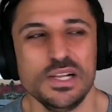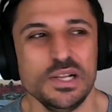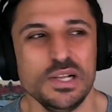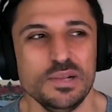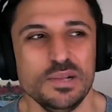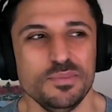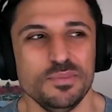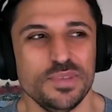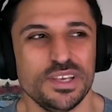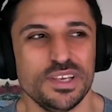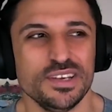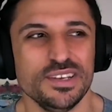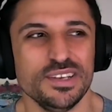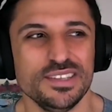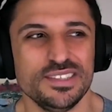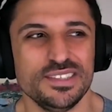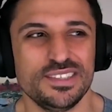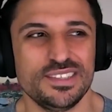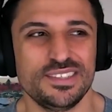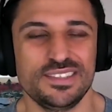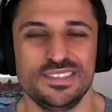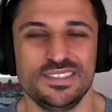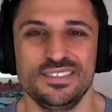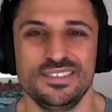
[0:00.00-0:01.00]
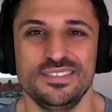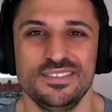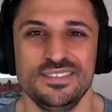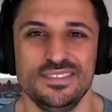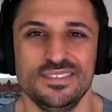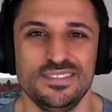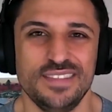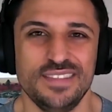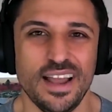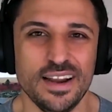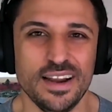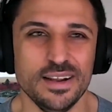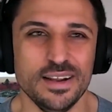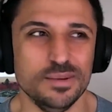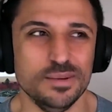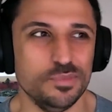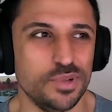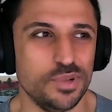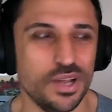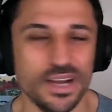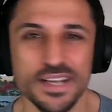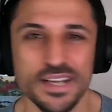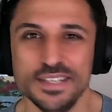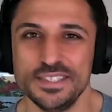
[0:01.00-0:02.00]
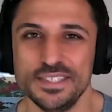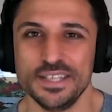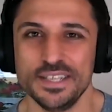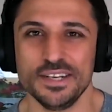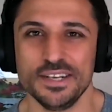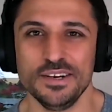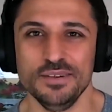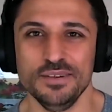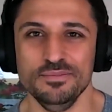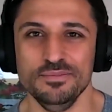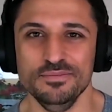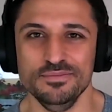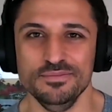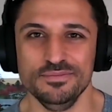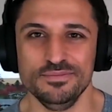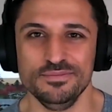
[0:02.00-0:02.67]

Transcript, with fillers: because that implies that I'm,